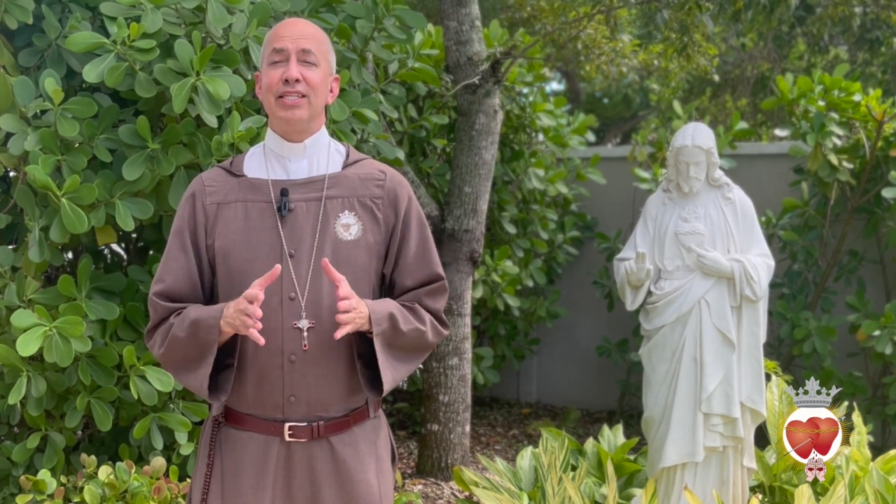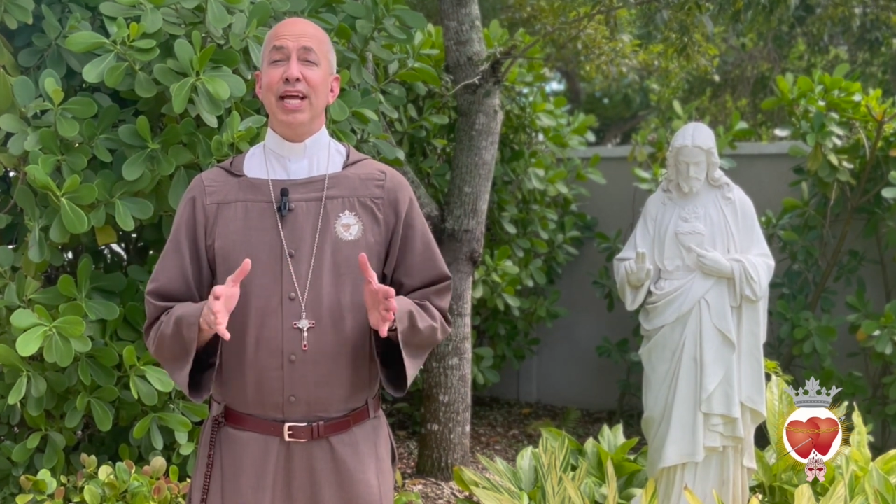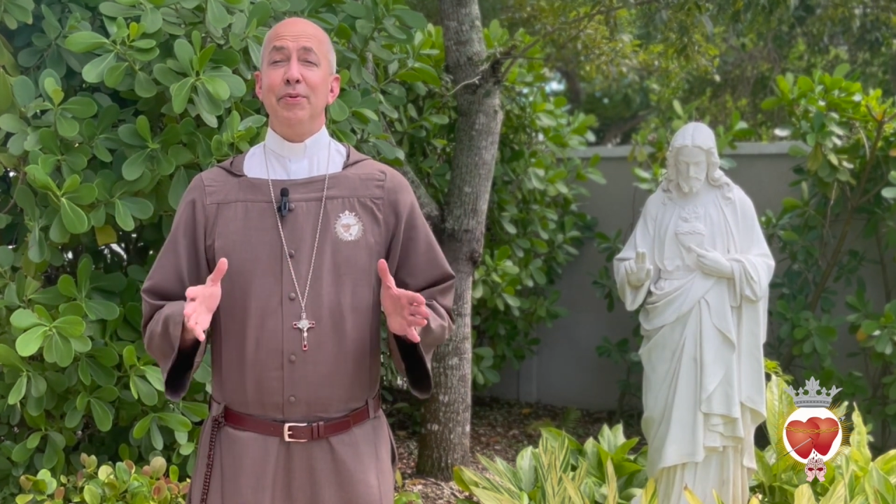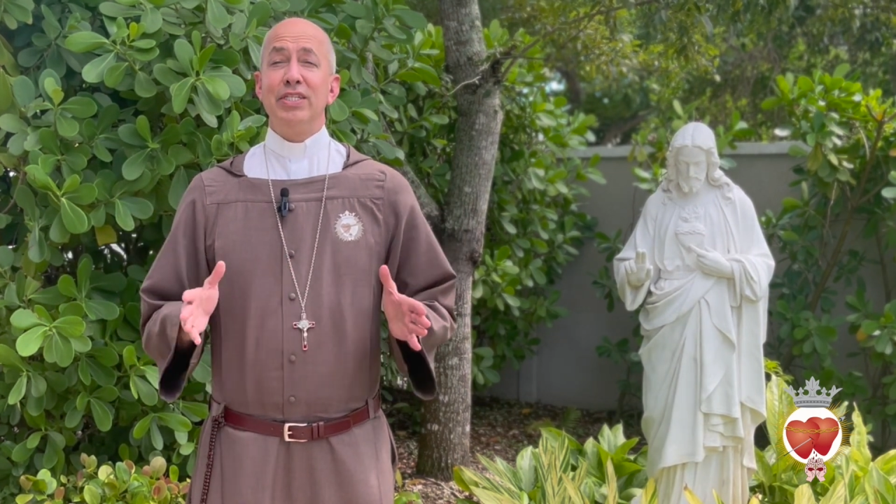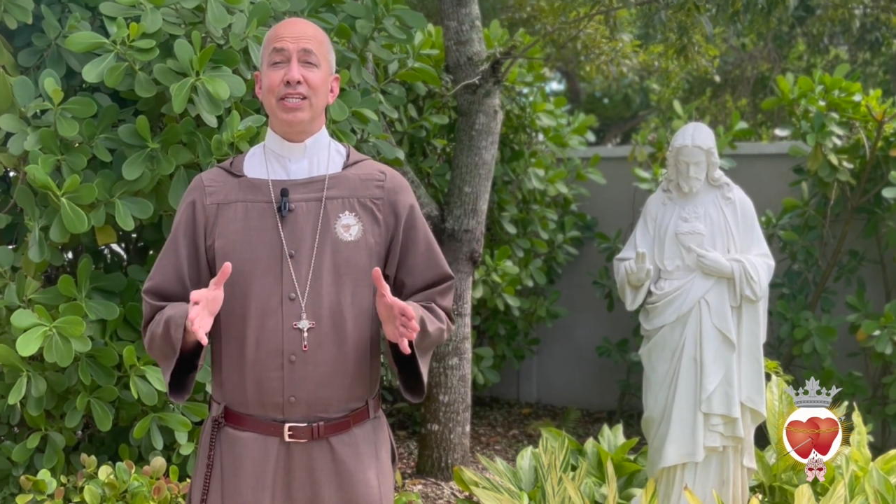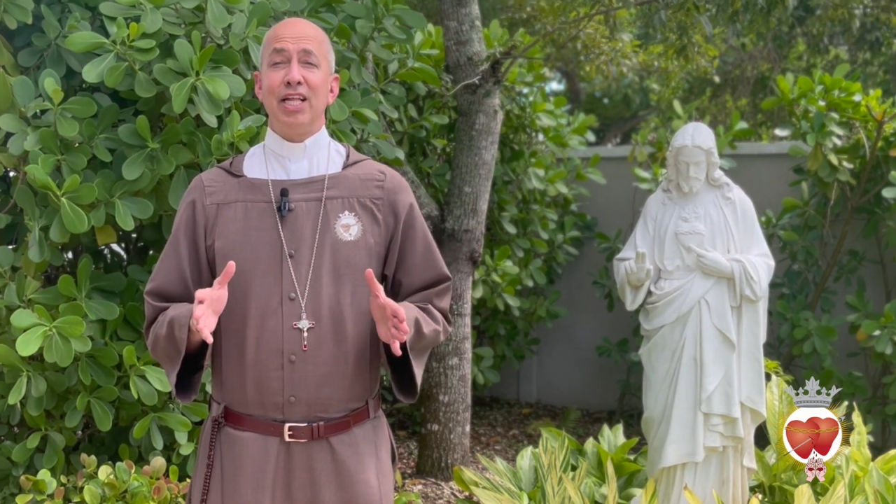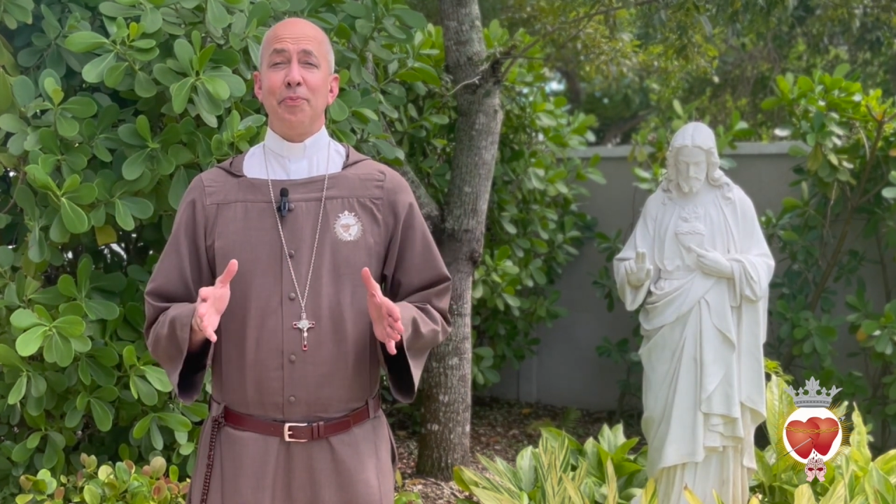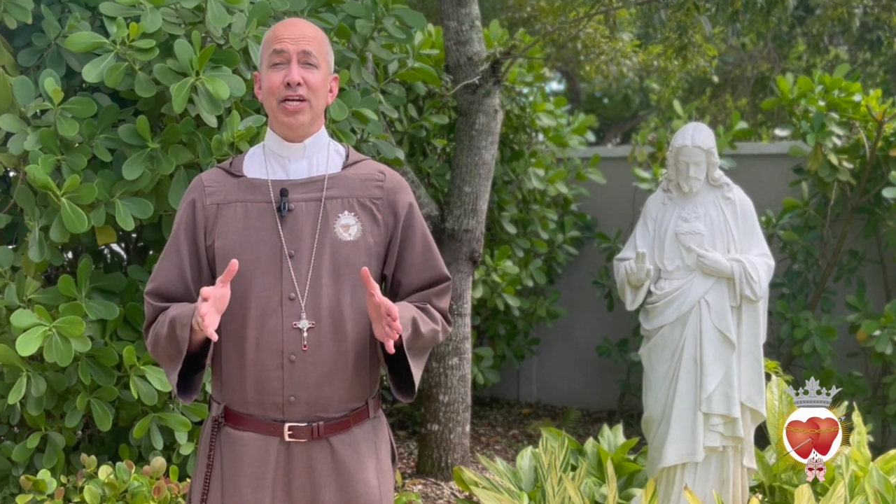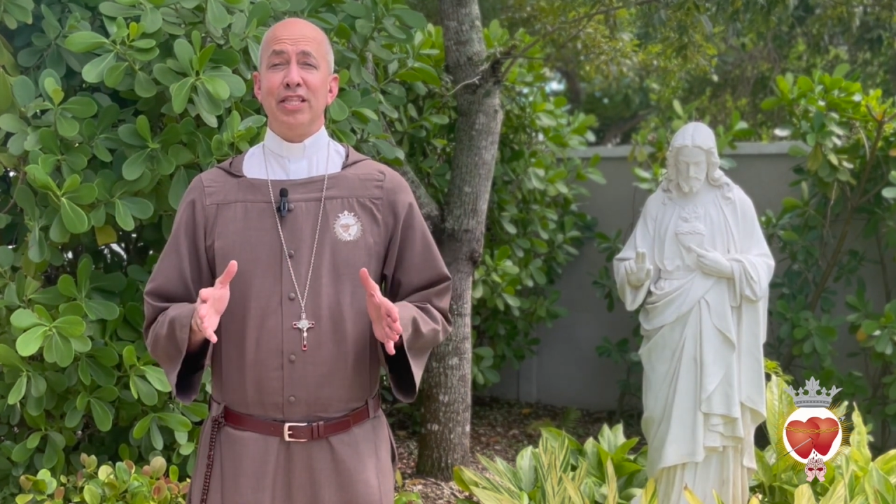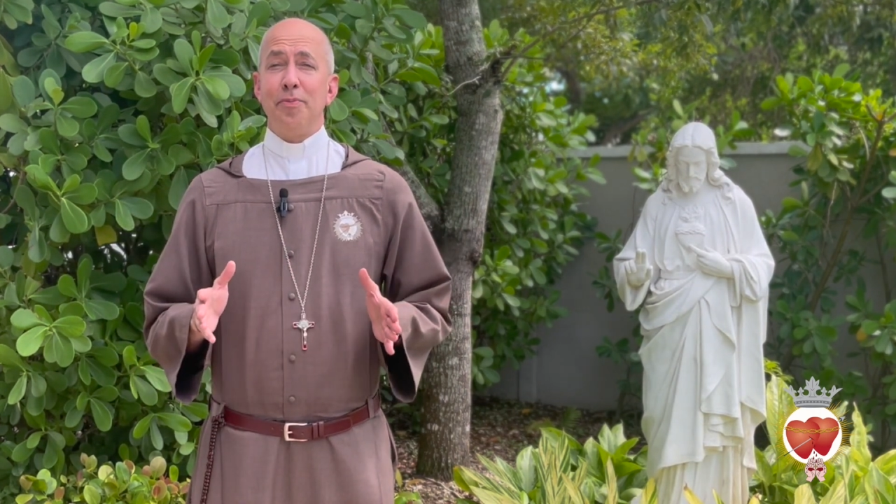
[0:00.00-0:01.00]
Today we
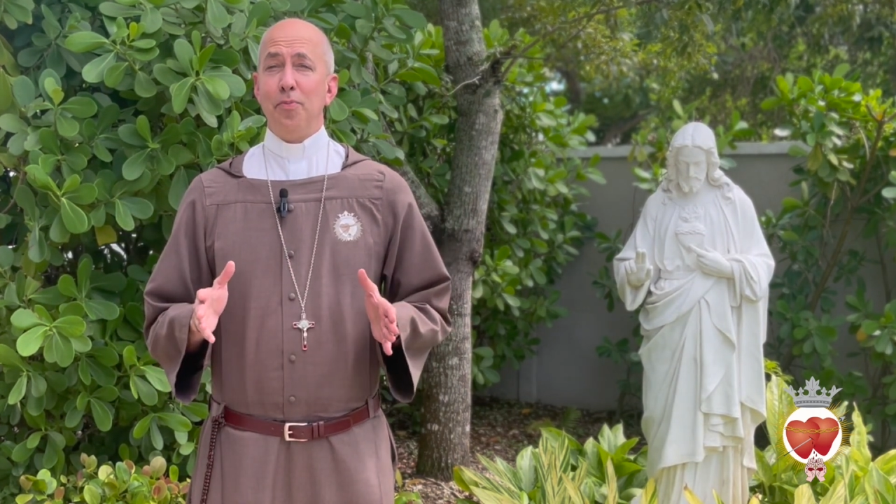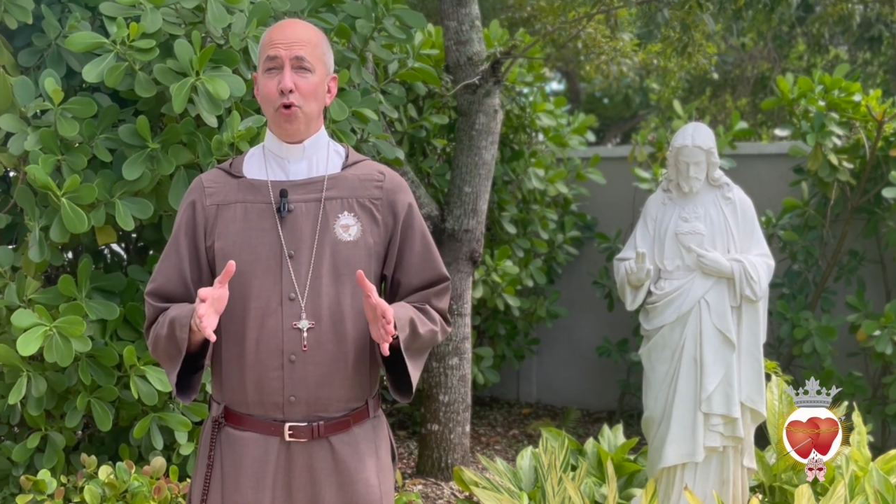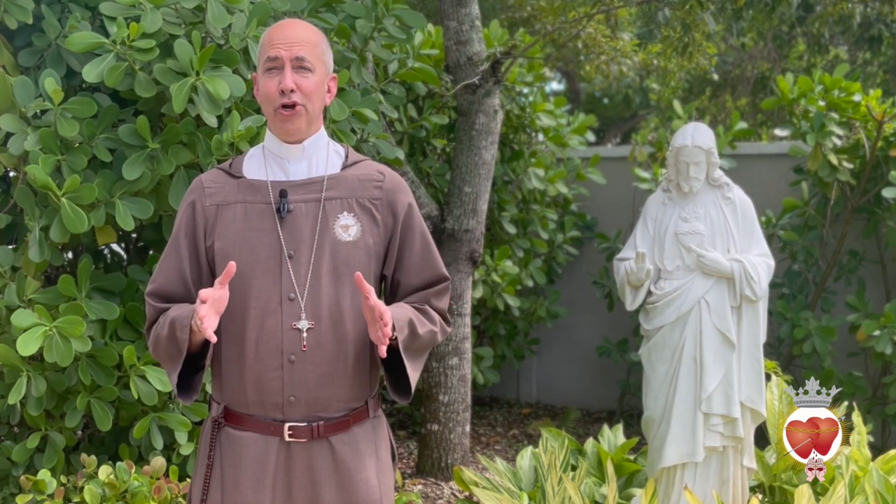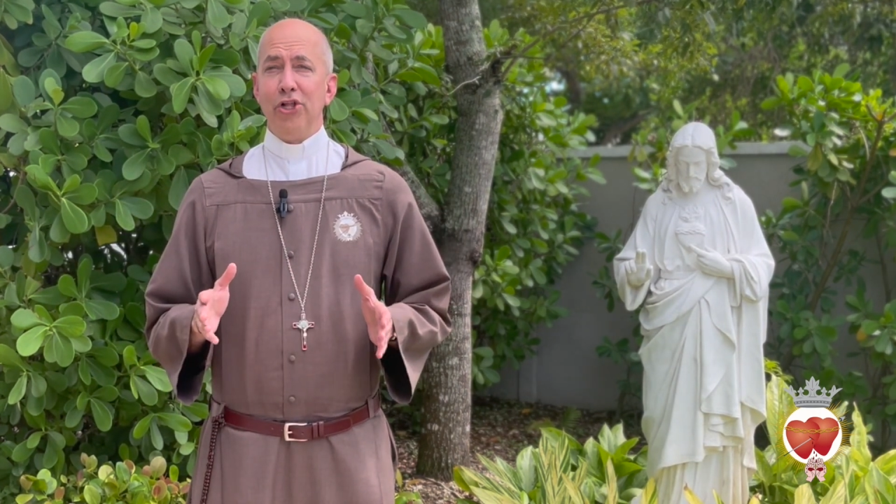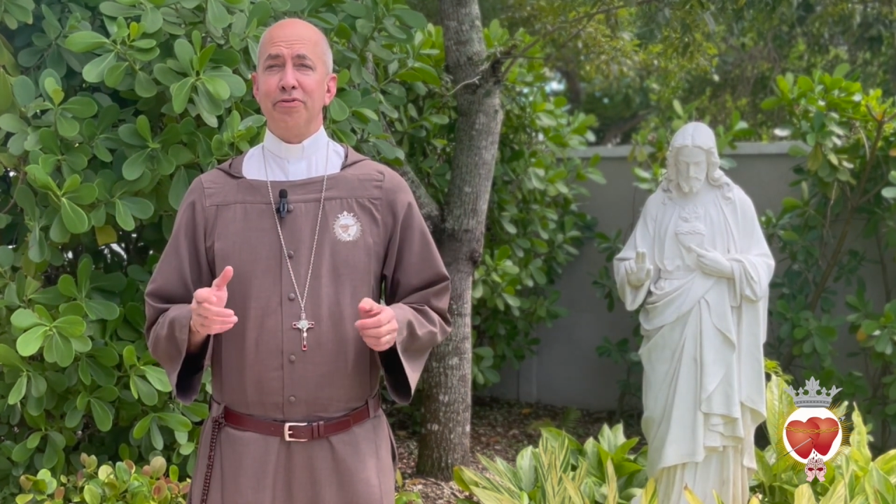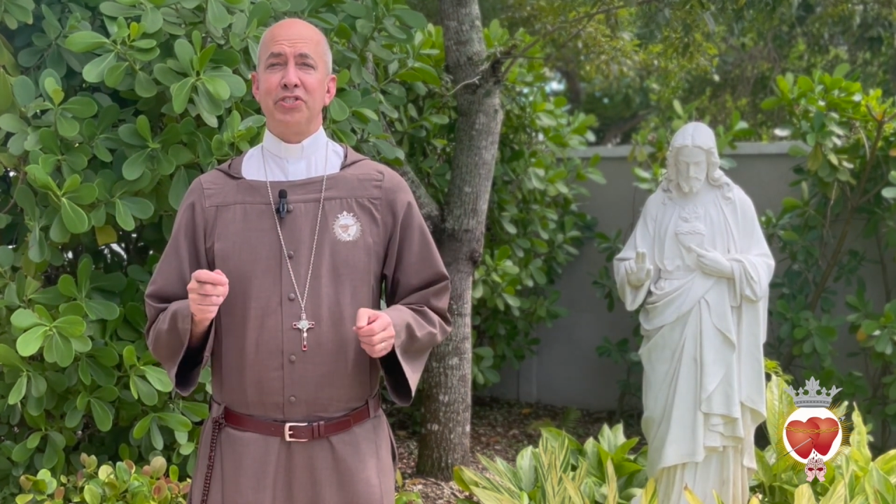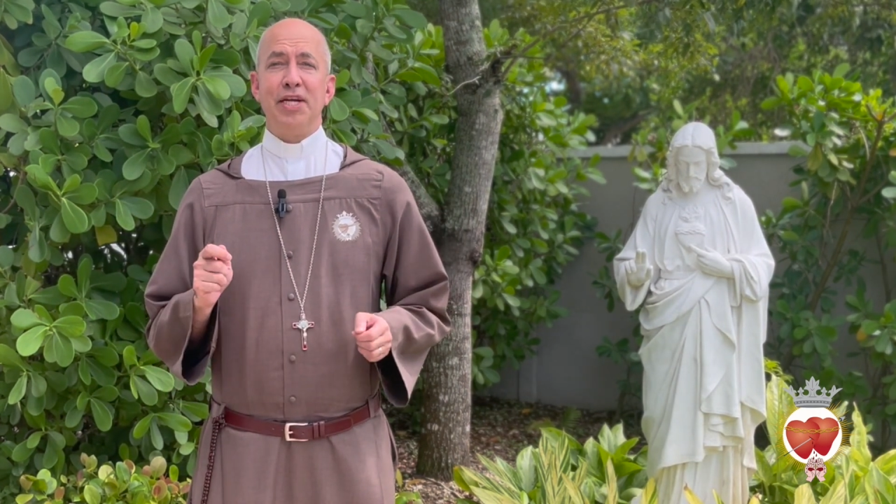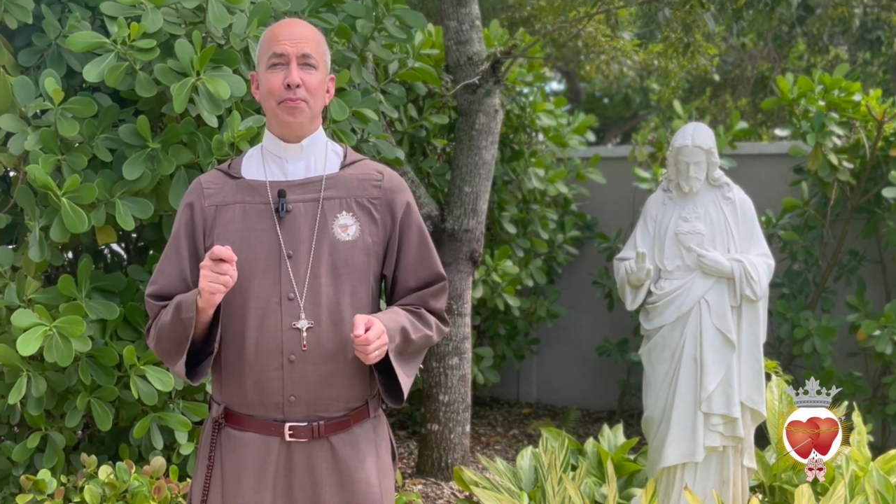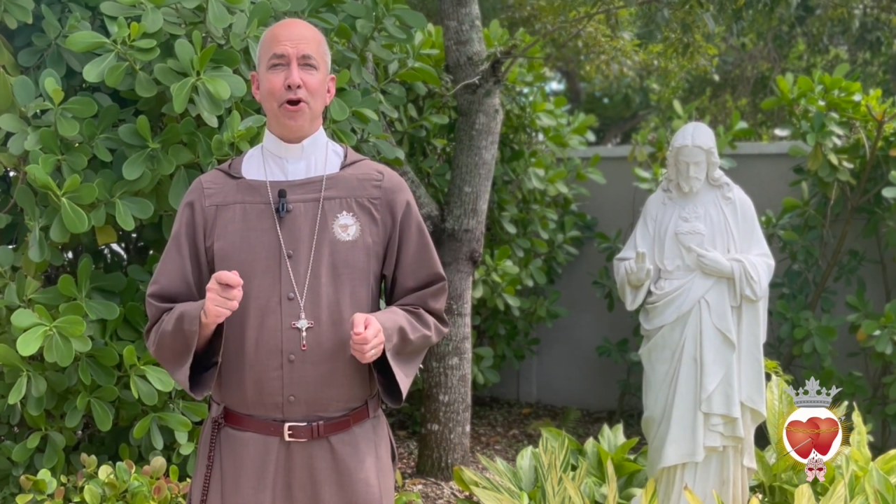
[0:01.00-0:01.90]
celebrate the memorial of St.